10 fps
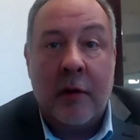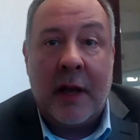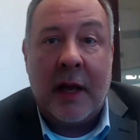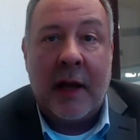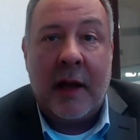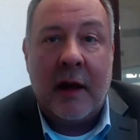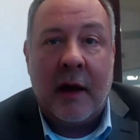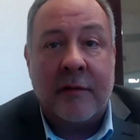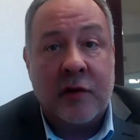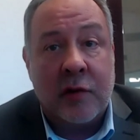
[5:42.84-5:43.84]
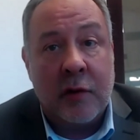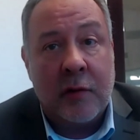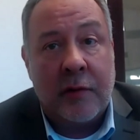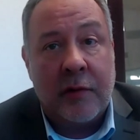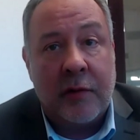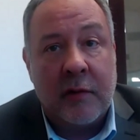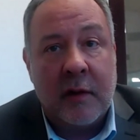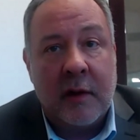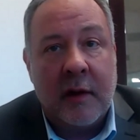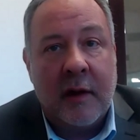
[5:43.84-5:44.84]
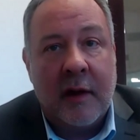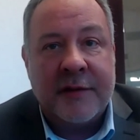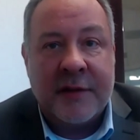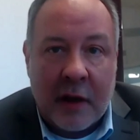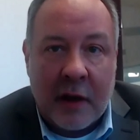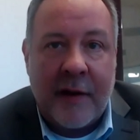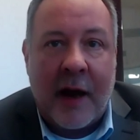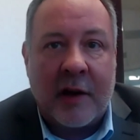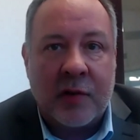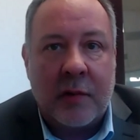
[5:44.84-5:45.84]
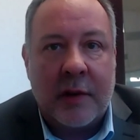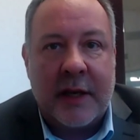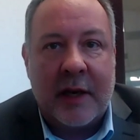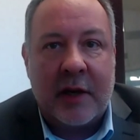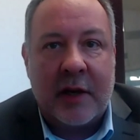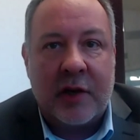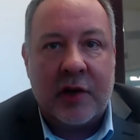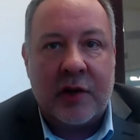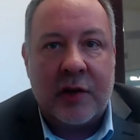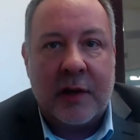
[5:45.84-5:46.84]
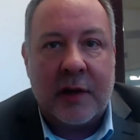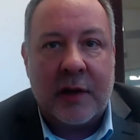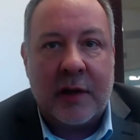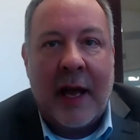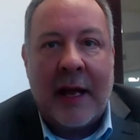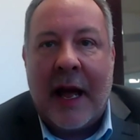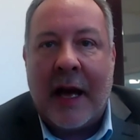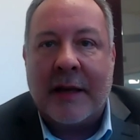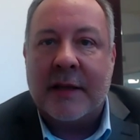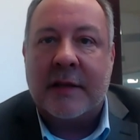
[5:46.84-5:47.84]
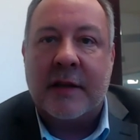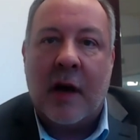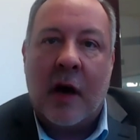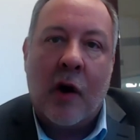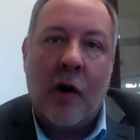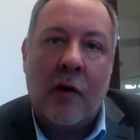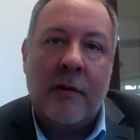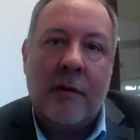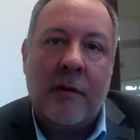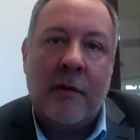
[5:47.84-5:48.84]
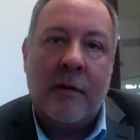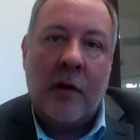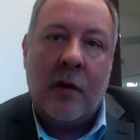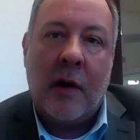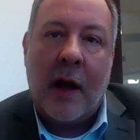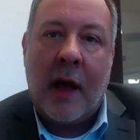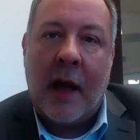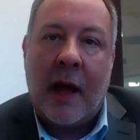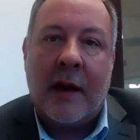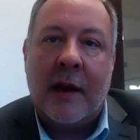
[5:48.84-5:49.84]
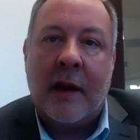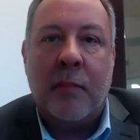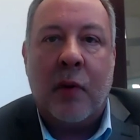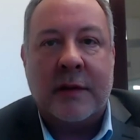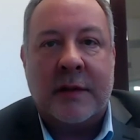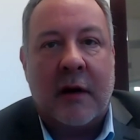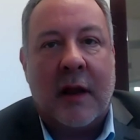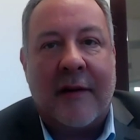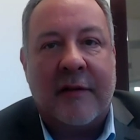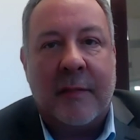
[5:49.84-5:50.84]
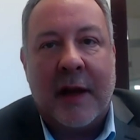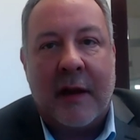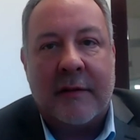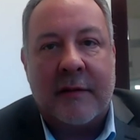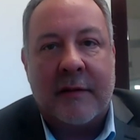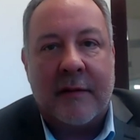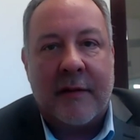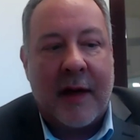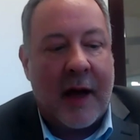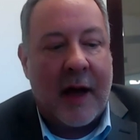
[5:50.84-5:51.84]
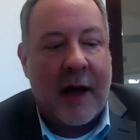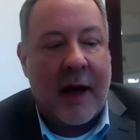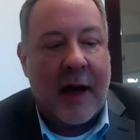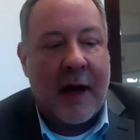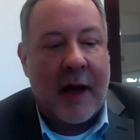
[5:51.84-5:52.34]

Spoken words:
of beauty, of truth, of self-actualization, and it has its own value and importance in our lives because of that.